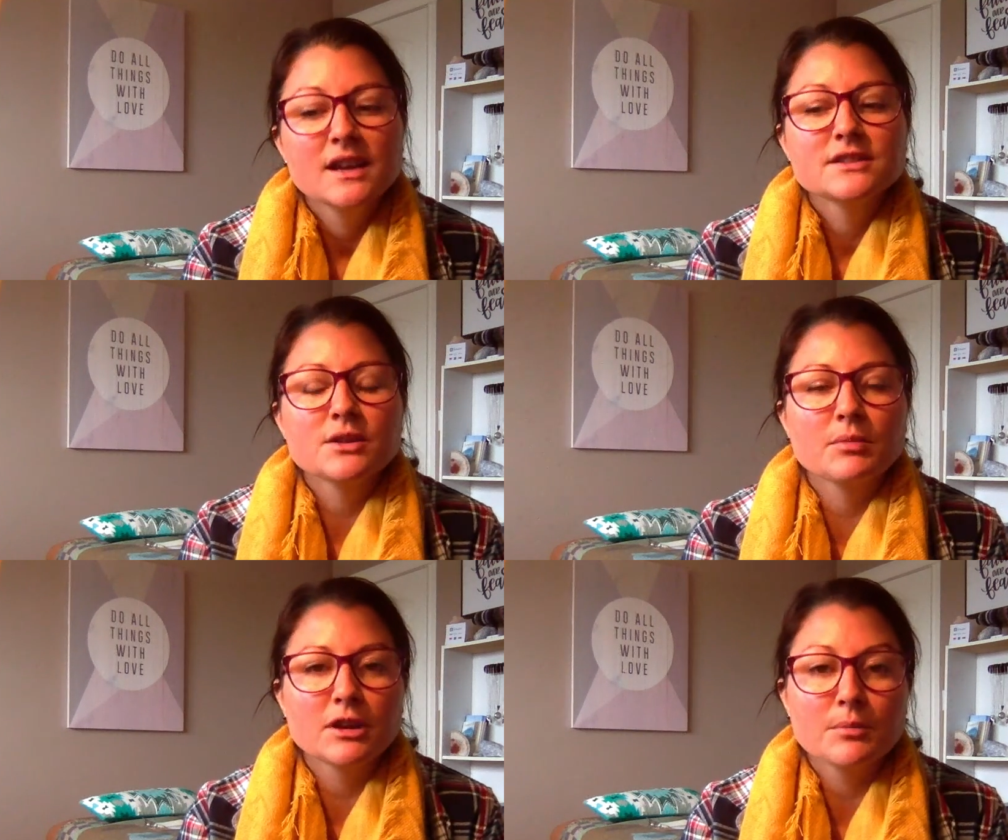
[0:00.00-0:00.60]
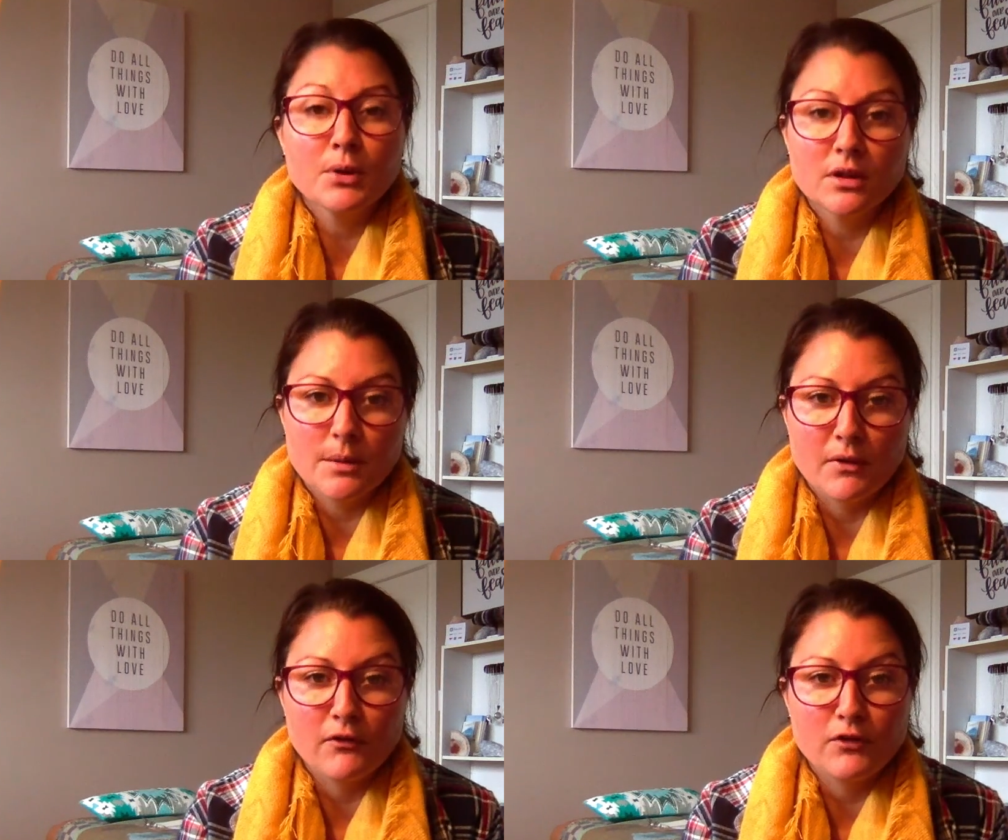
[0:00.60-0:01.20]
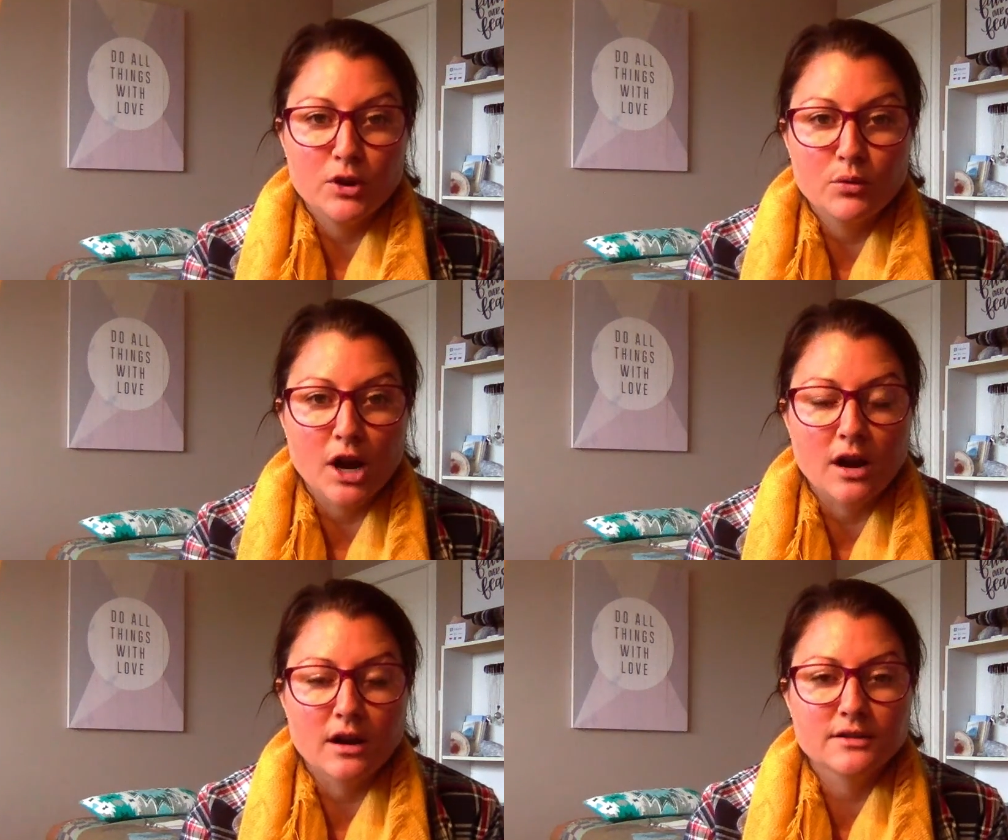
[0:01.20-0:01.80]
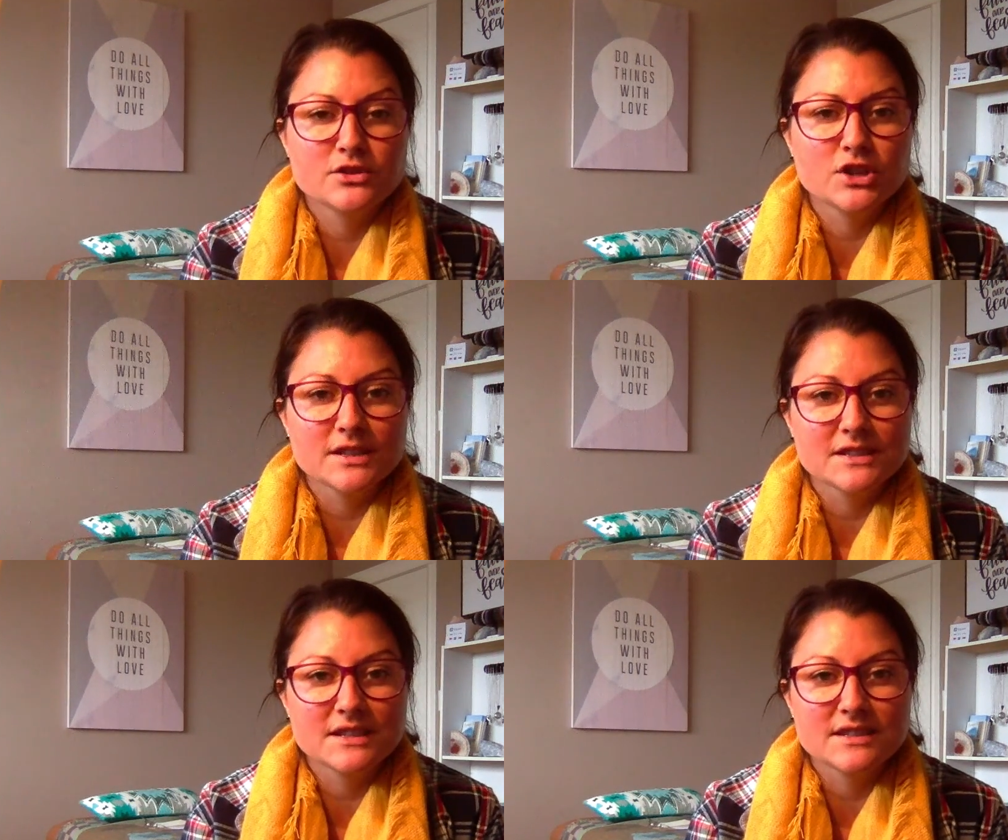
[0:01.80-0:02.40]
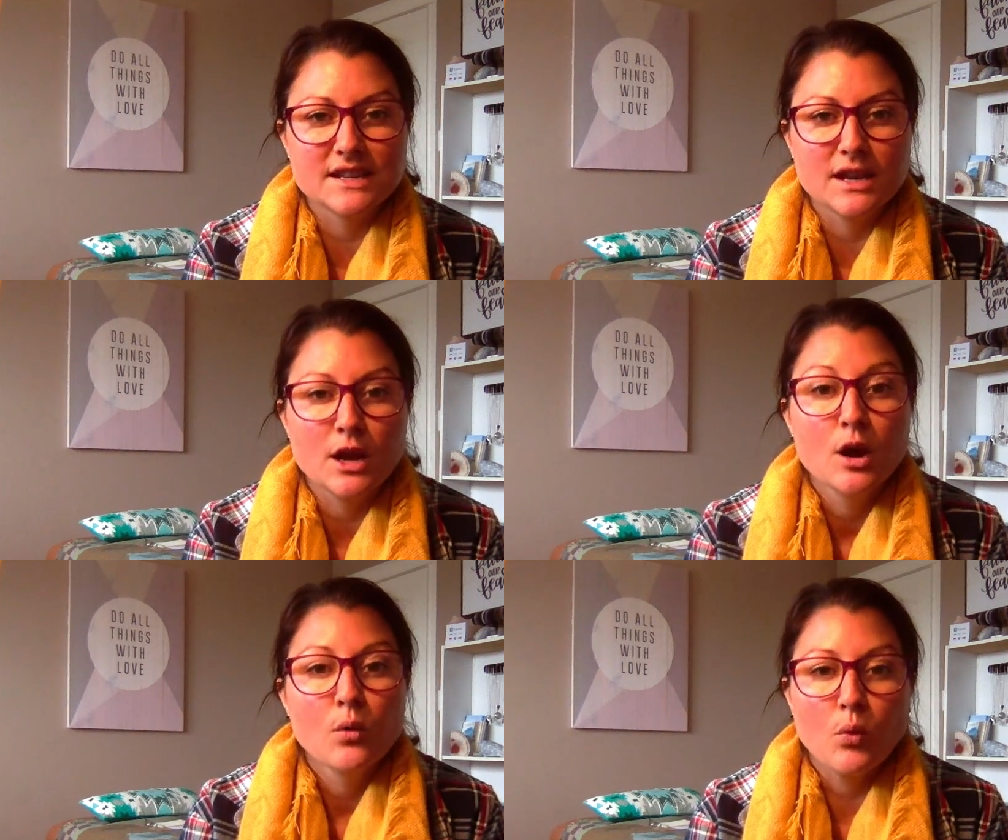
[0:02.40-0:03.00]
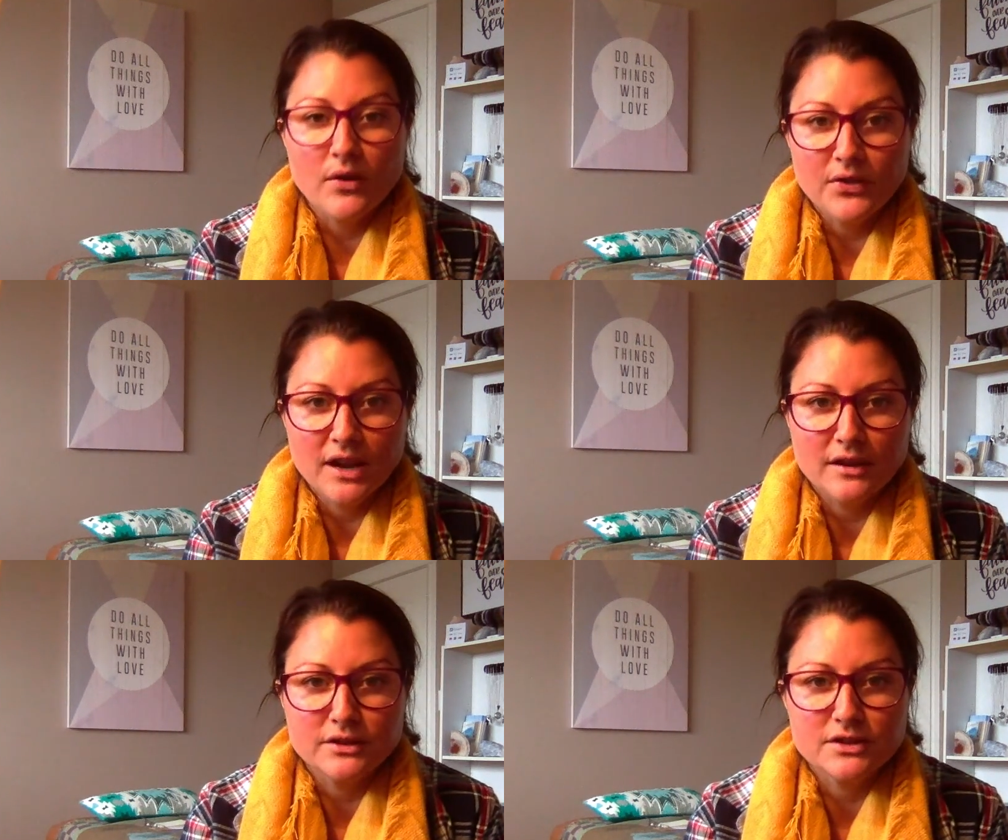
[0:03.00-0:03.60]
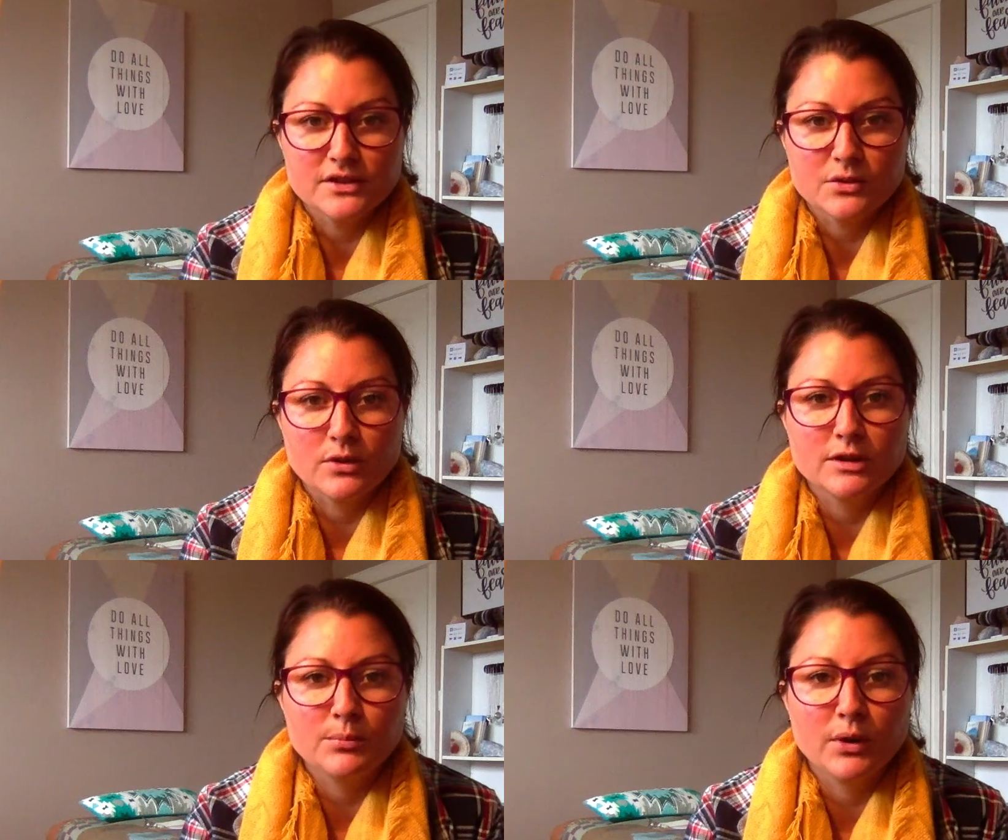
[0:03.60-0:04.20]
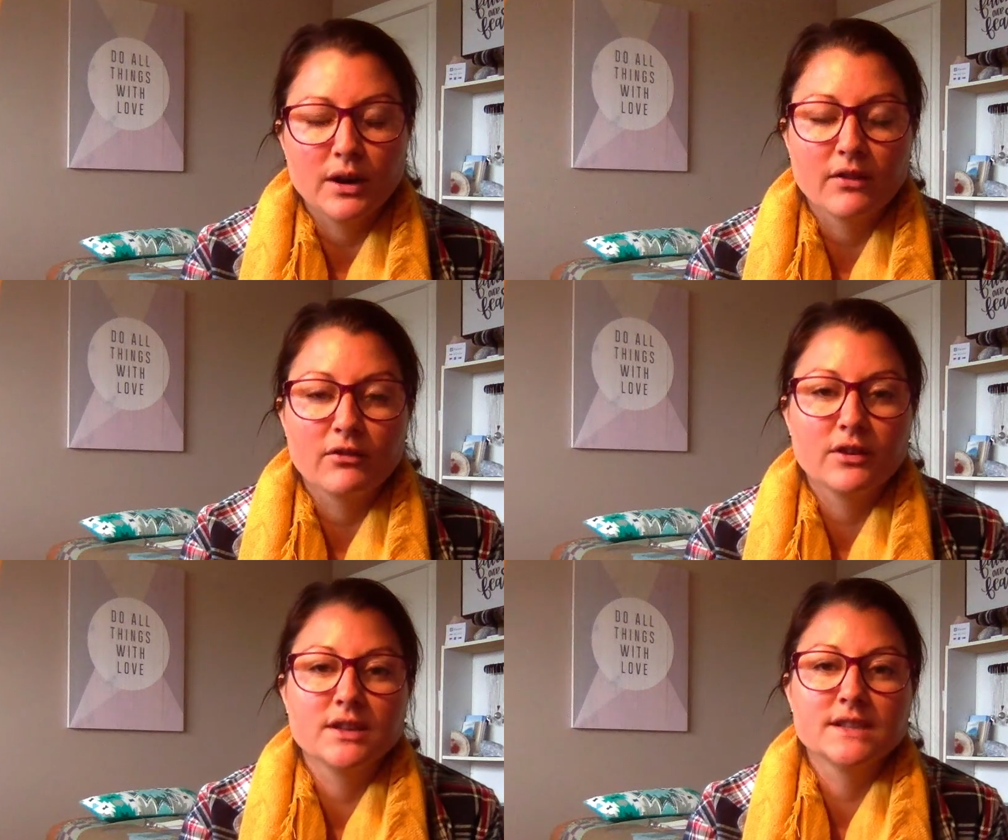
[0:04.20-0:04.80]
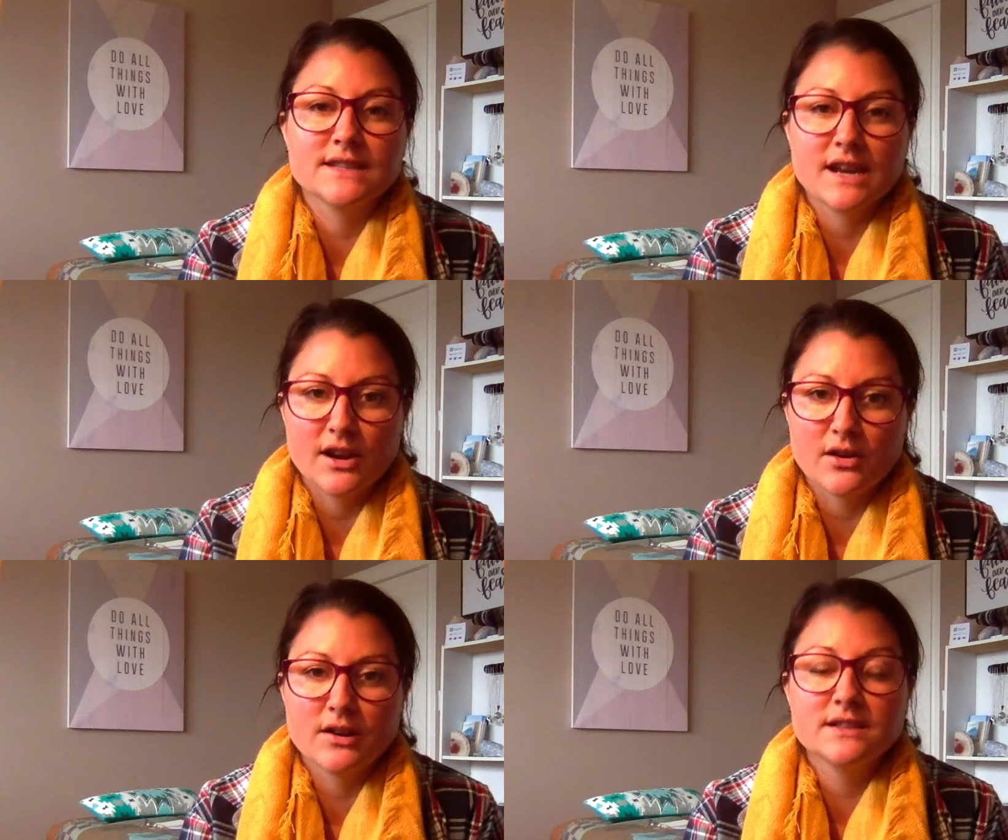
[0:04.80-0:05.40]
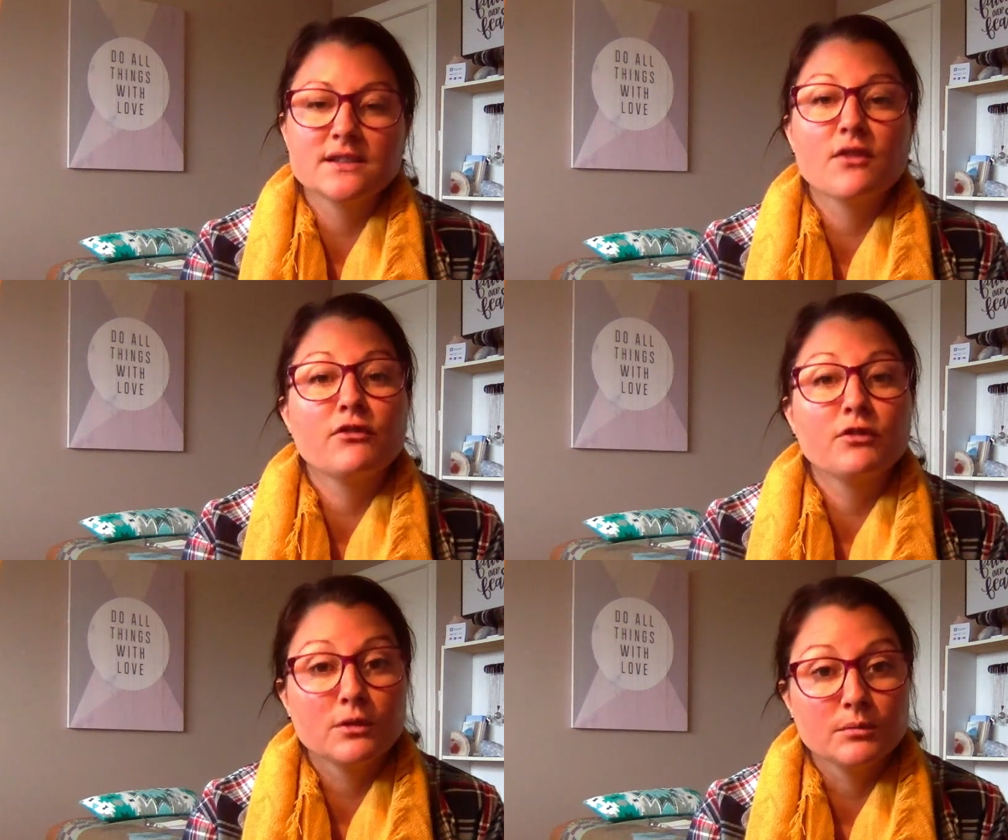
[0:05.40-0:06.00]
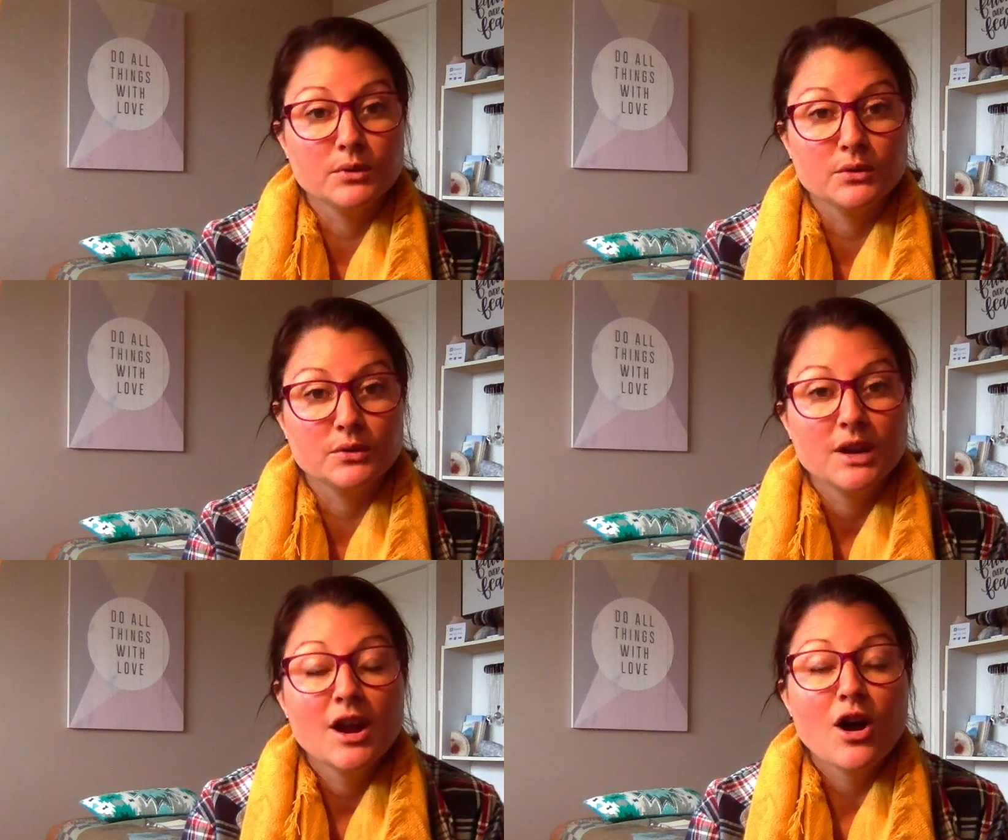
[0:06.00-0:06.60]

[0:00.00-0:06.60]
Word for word: So I'm going to pull up a few cards just to see what the energy is going to bring for this Aries full moon,